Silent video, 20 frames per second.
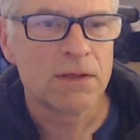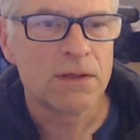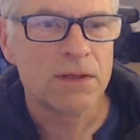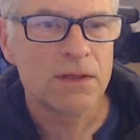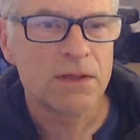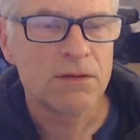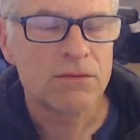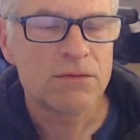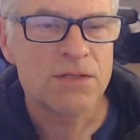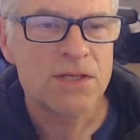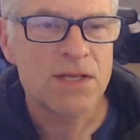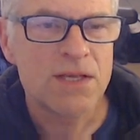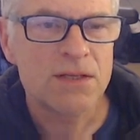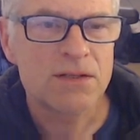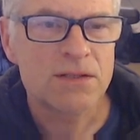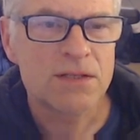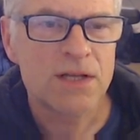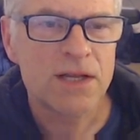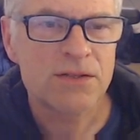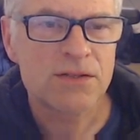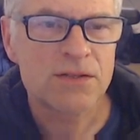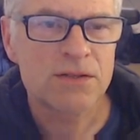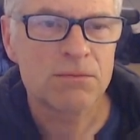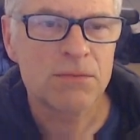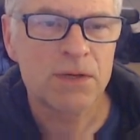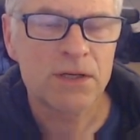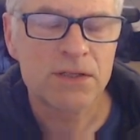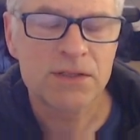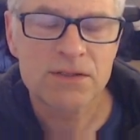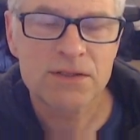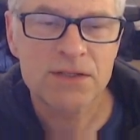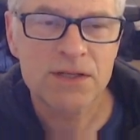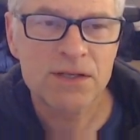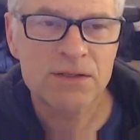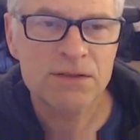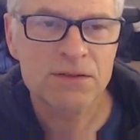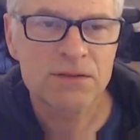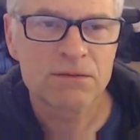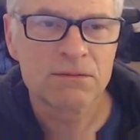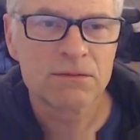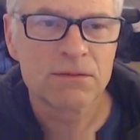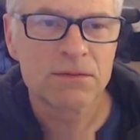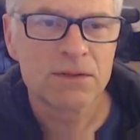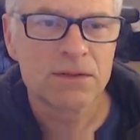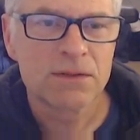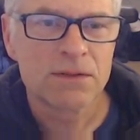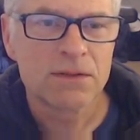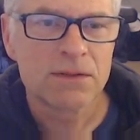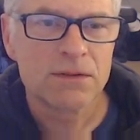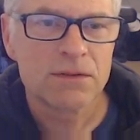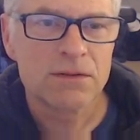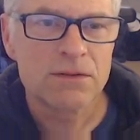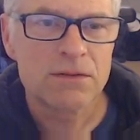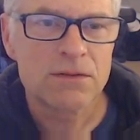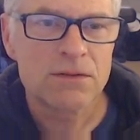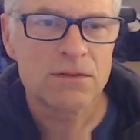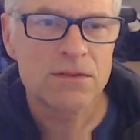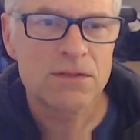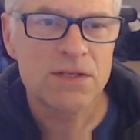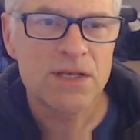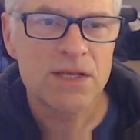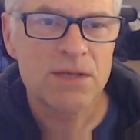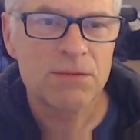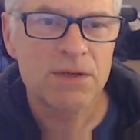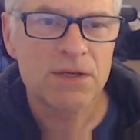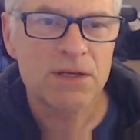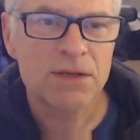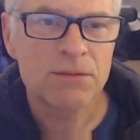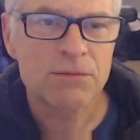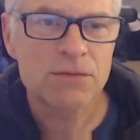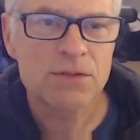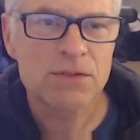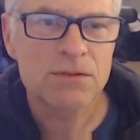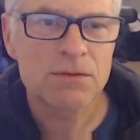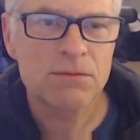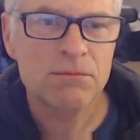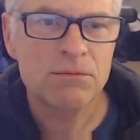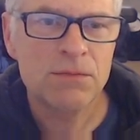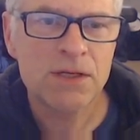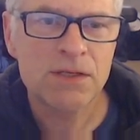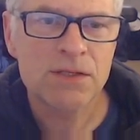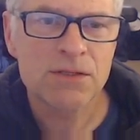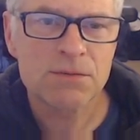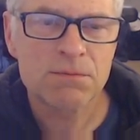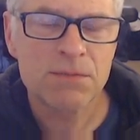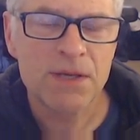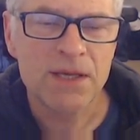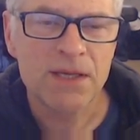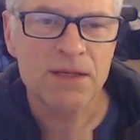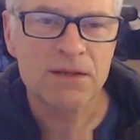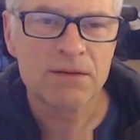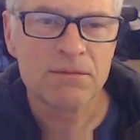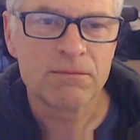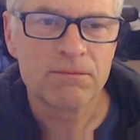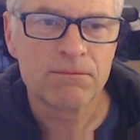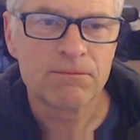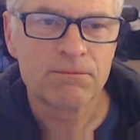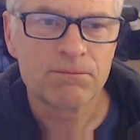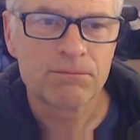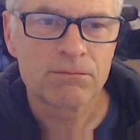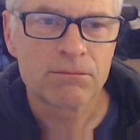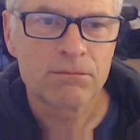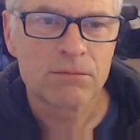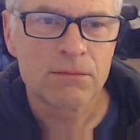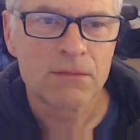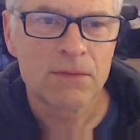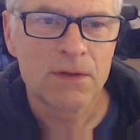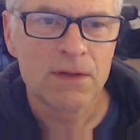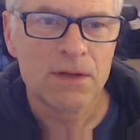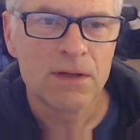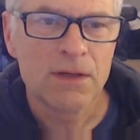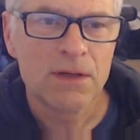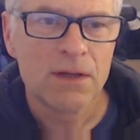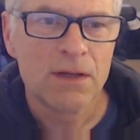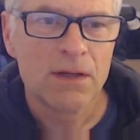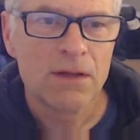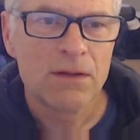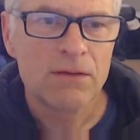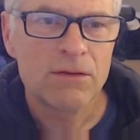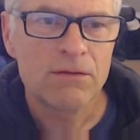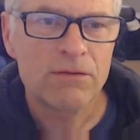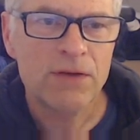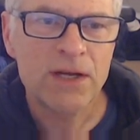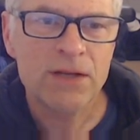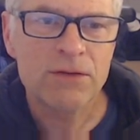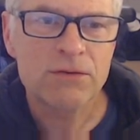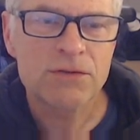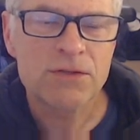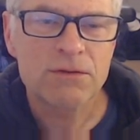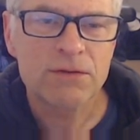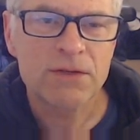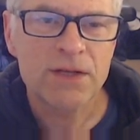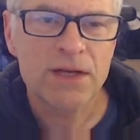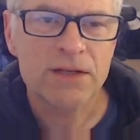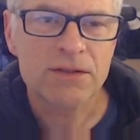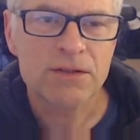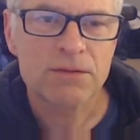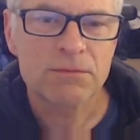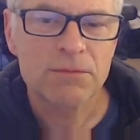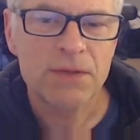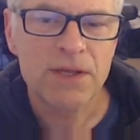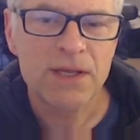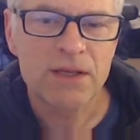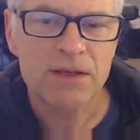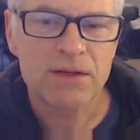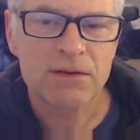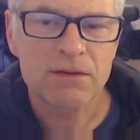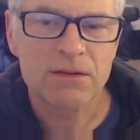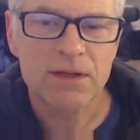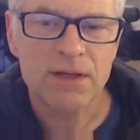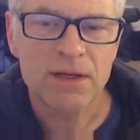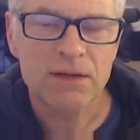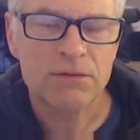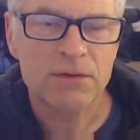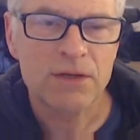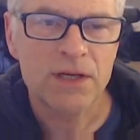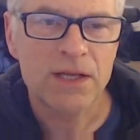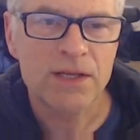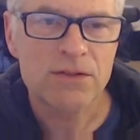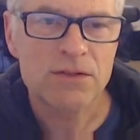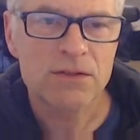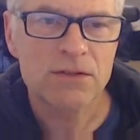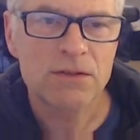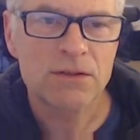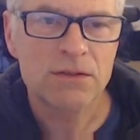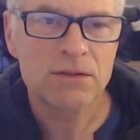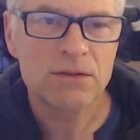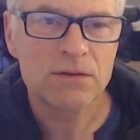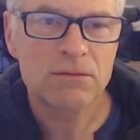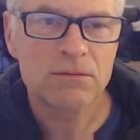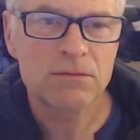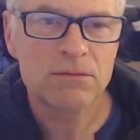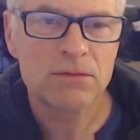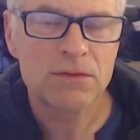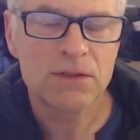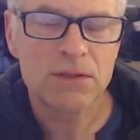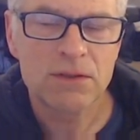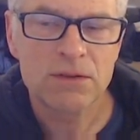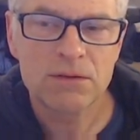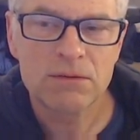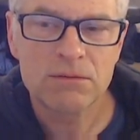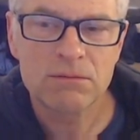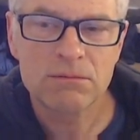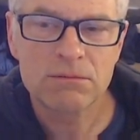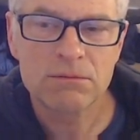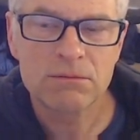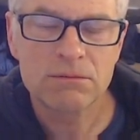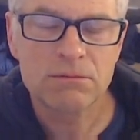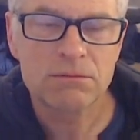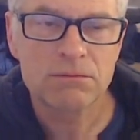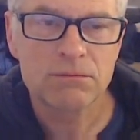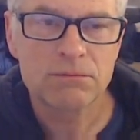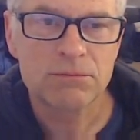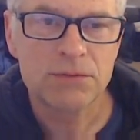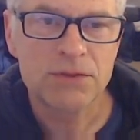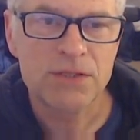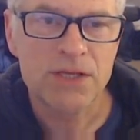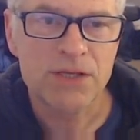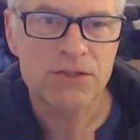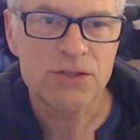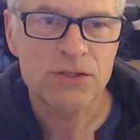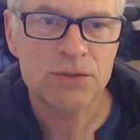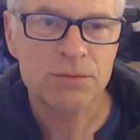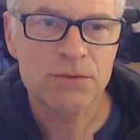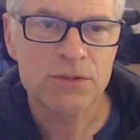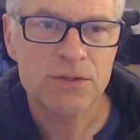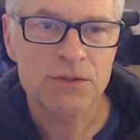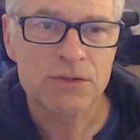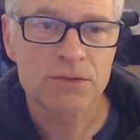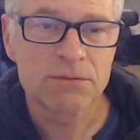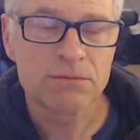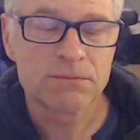If t is less than minus cut, t becomes minus peak. The values of cut and peak relate to the potentiometers,